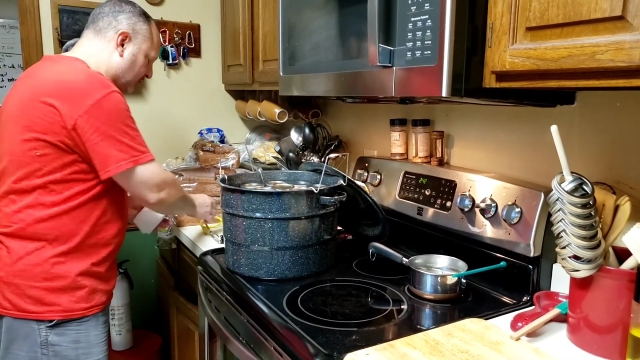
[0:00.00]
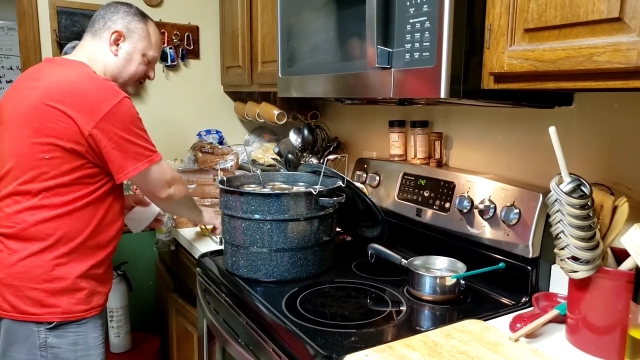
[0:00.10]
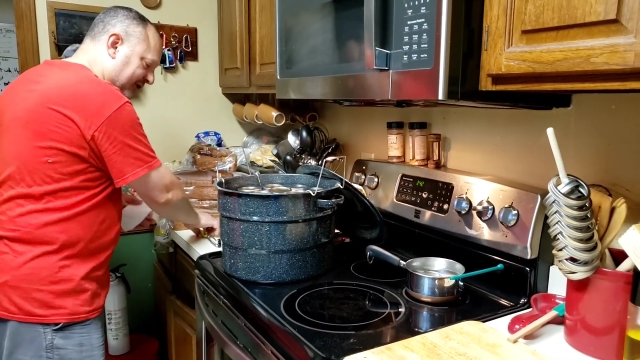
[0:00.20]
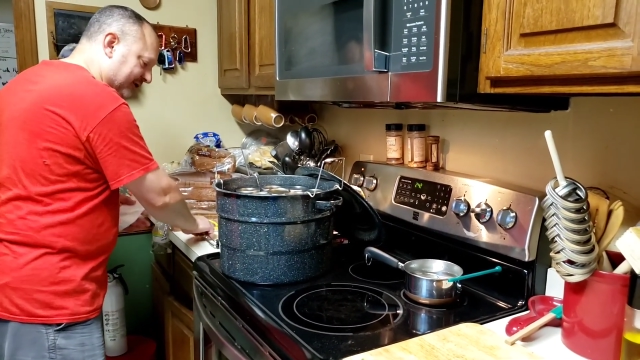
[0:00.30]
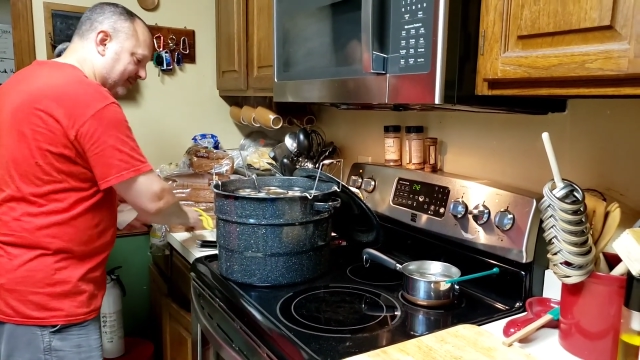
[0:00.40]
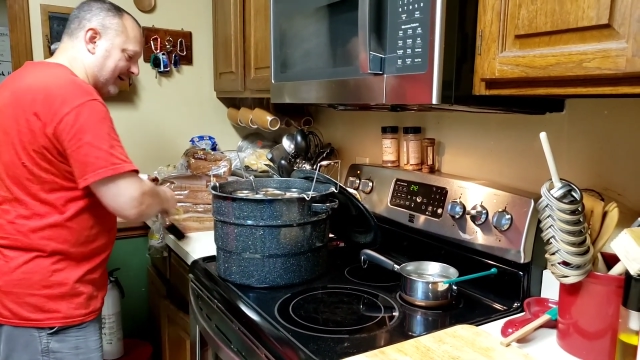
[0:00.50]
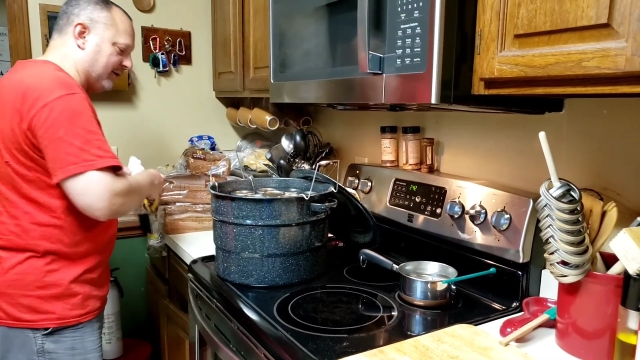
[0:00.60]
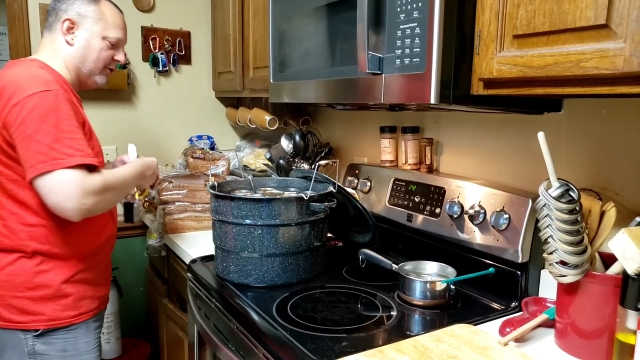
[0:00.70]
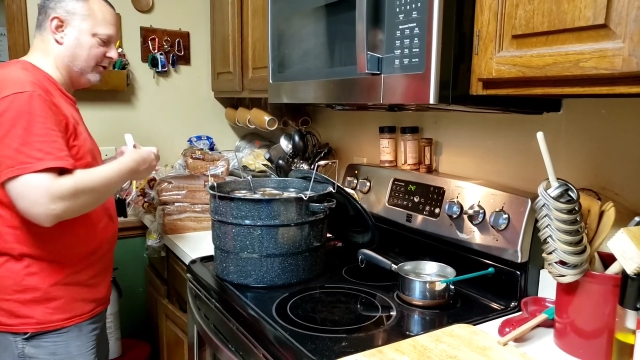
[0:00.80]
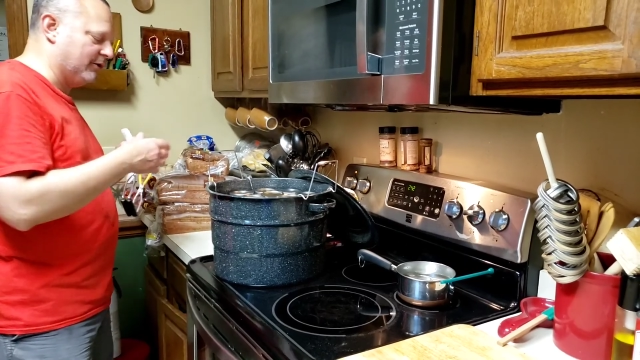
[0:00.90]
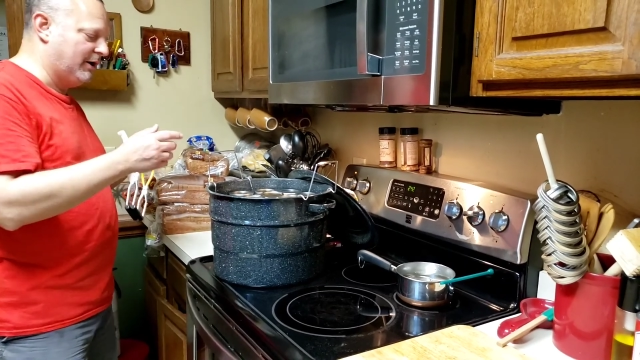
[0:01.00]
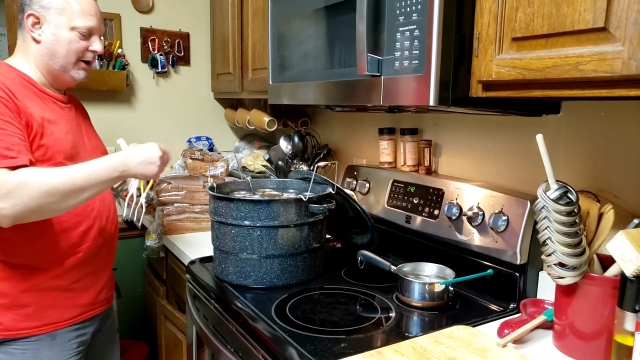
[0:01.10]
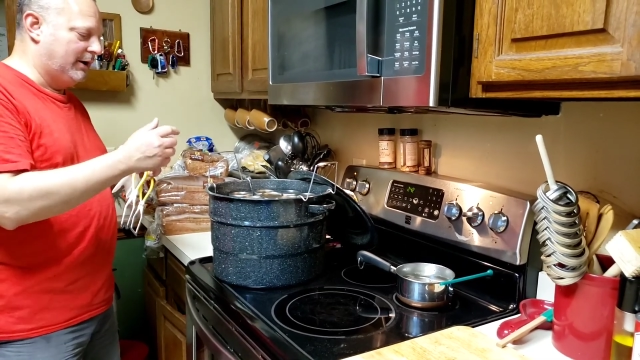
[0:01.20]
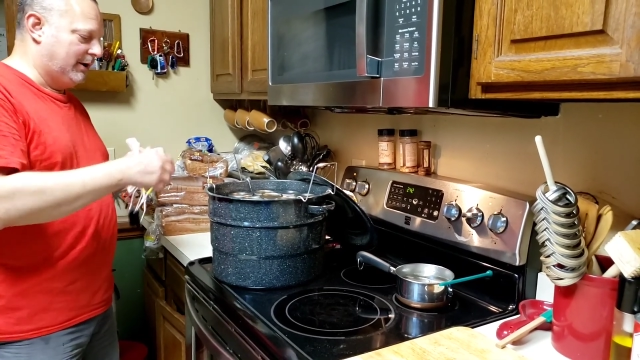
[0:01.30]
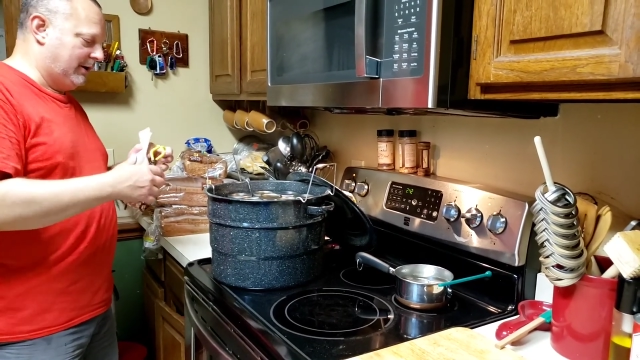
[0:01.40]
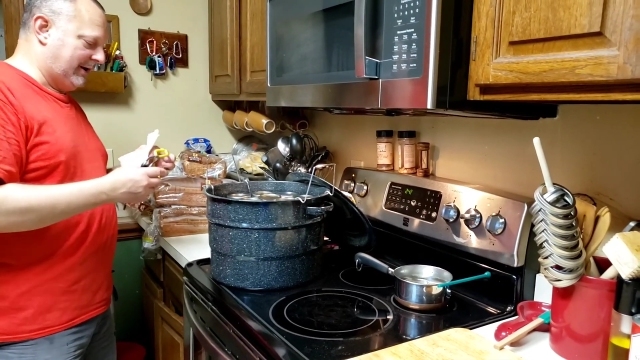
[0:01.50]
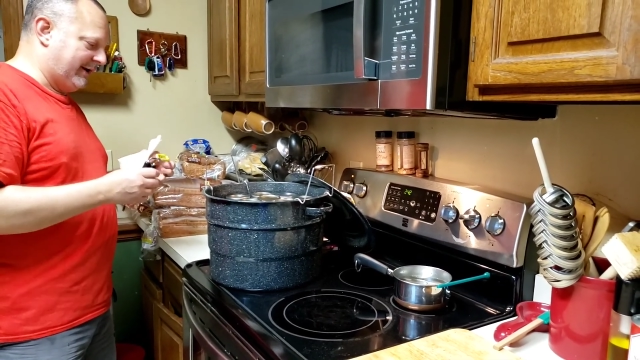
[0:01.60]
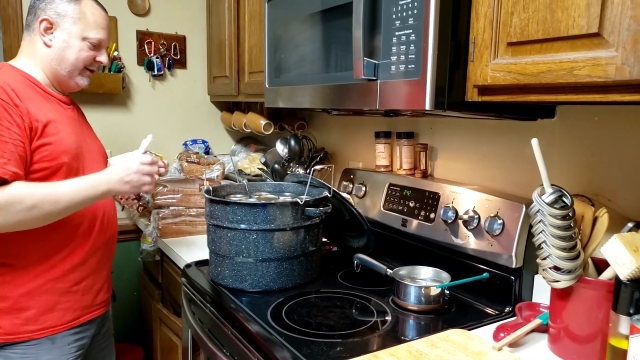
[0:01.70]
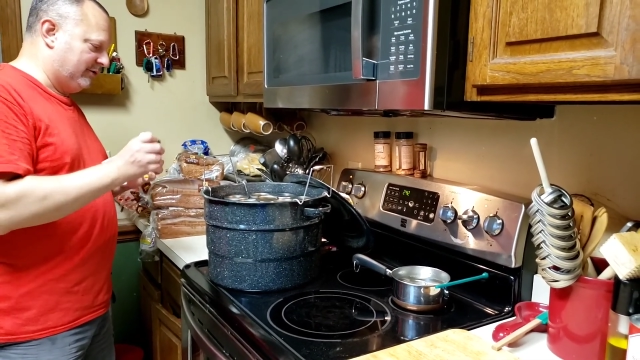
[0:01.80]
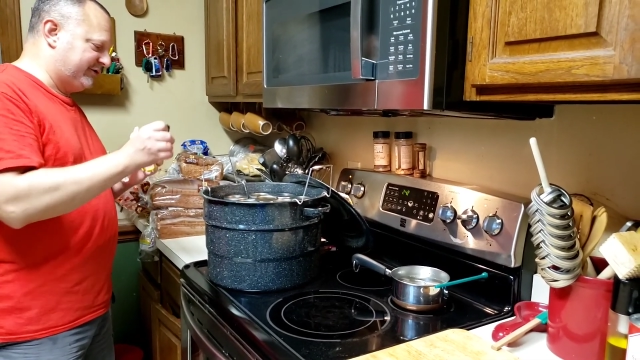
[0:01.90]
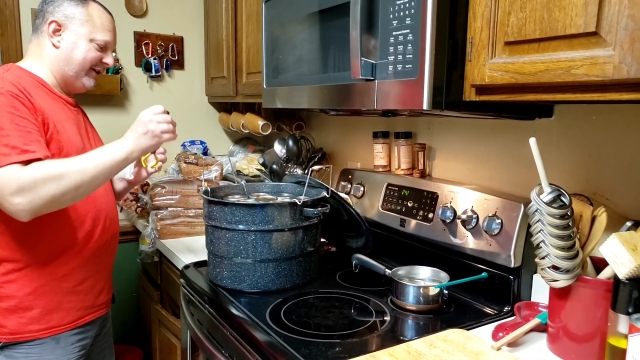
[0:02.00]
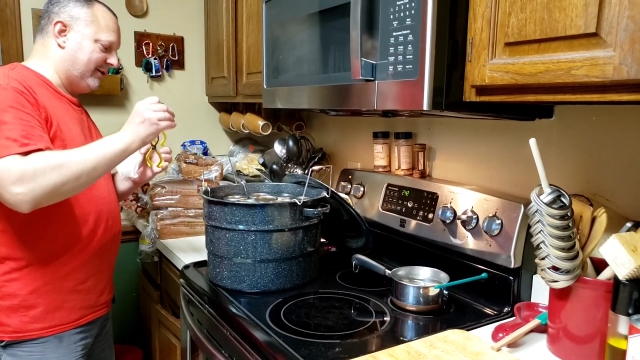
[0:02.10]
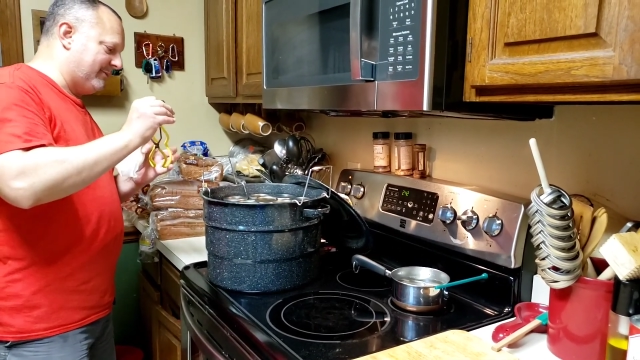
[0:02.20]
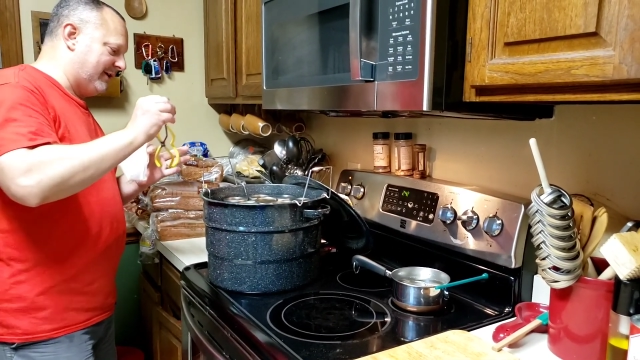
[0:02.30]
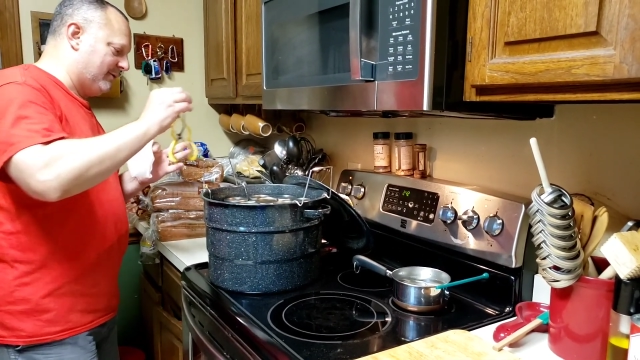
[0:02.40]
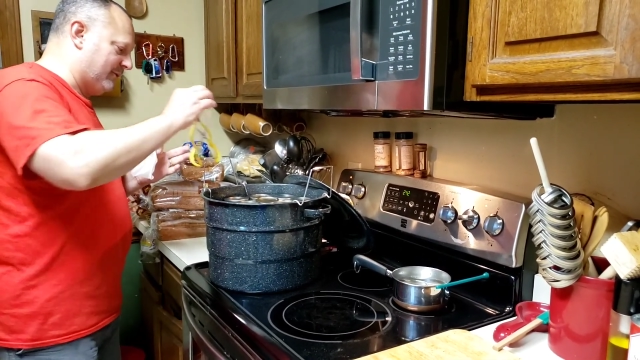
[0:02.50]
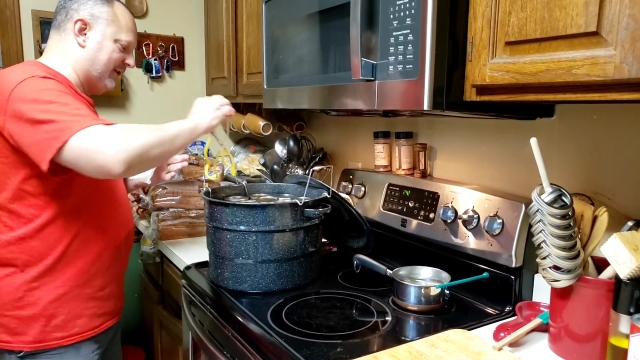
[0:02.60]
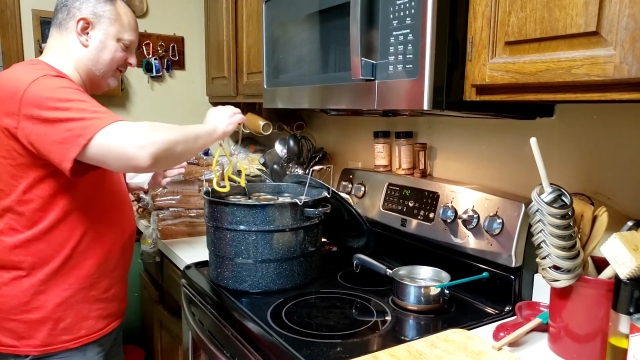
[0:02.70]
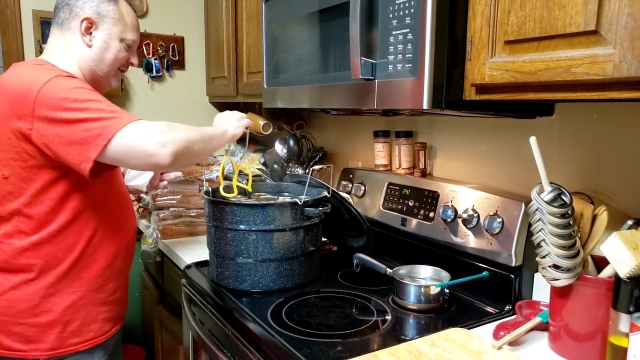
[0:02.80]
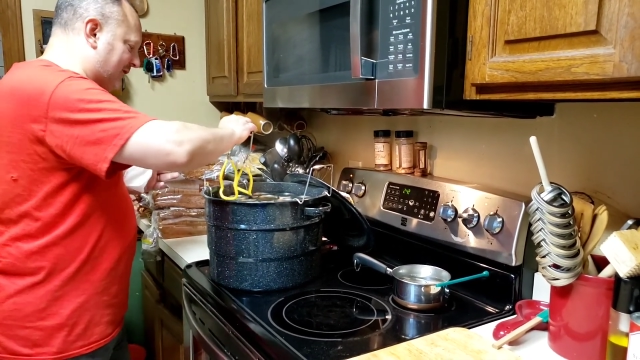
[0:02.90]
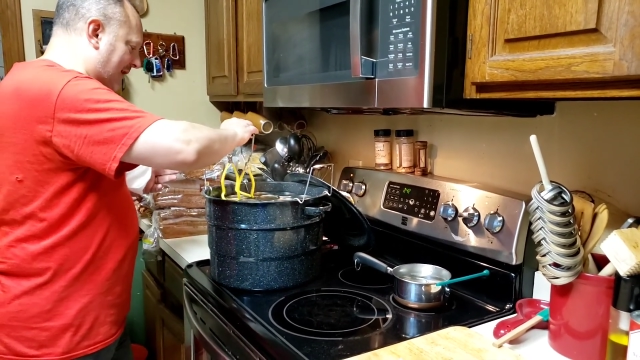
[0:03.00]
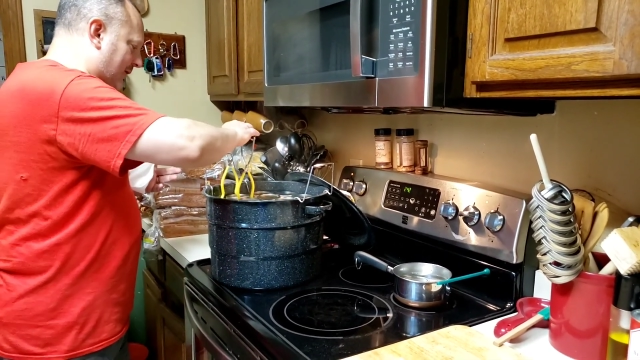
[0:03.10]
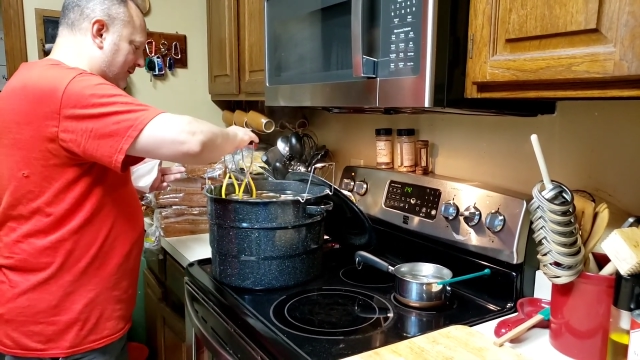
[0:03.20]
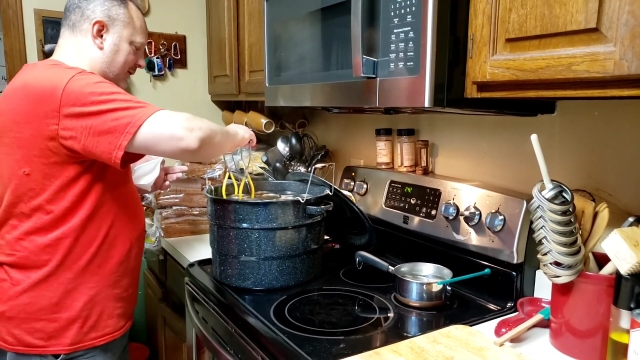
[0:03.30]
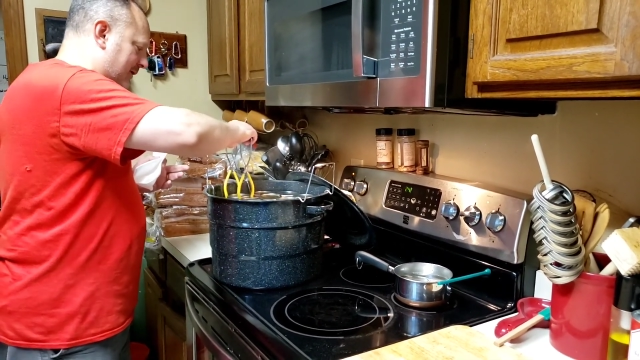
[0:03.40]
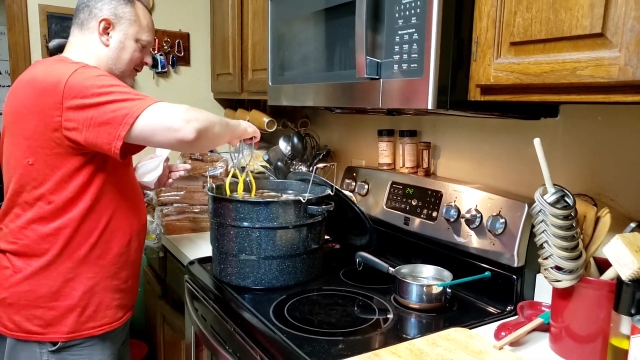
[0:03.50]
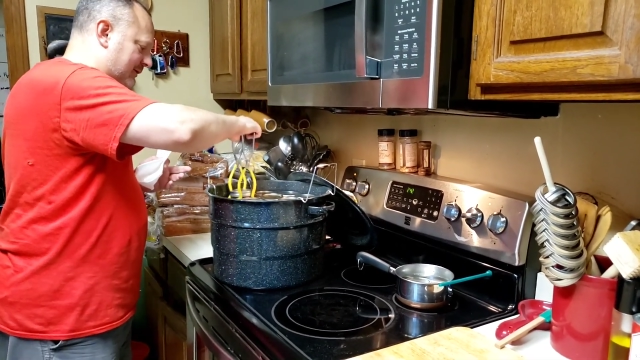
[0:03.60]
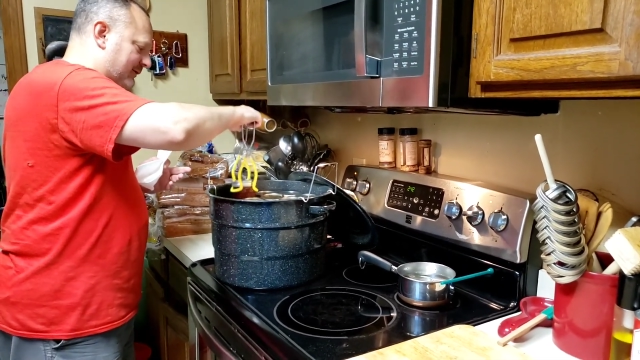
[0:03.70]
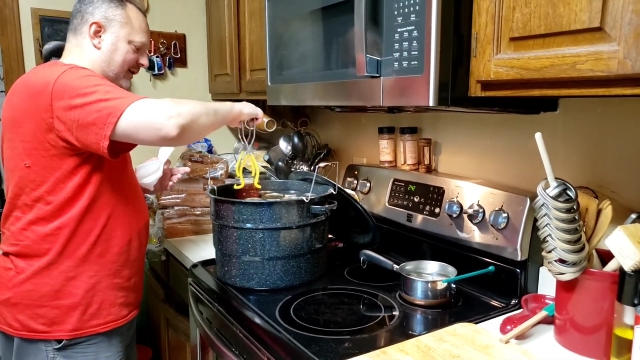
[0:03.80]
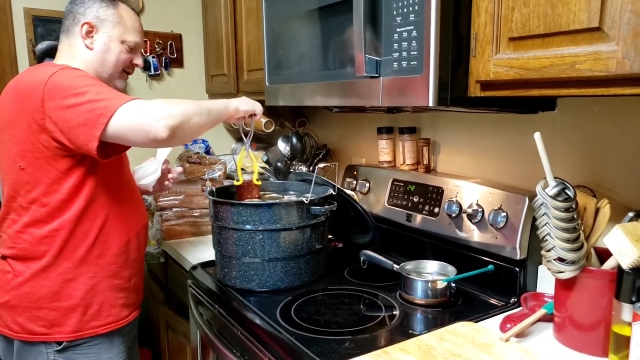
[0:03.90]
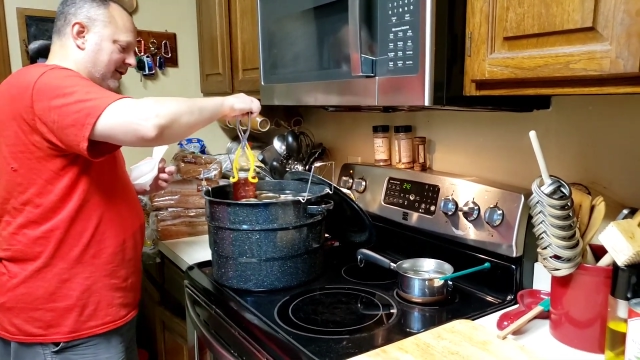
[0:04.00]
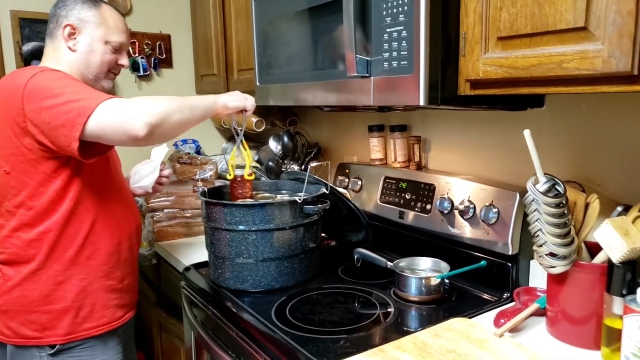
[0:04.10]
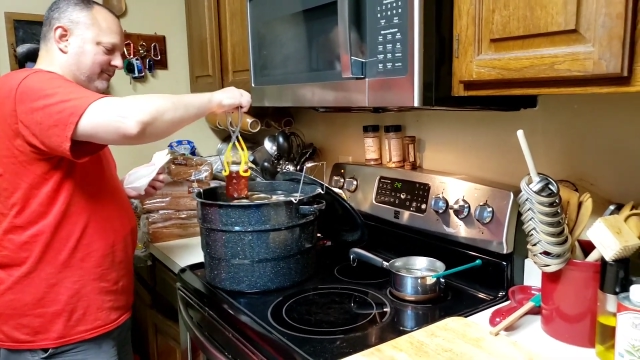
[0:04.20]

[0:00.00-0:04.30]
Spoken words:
We'll suck them down harder. And you'll see in a minute when we get these out that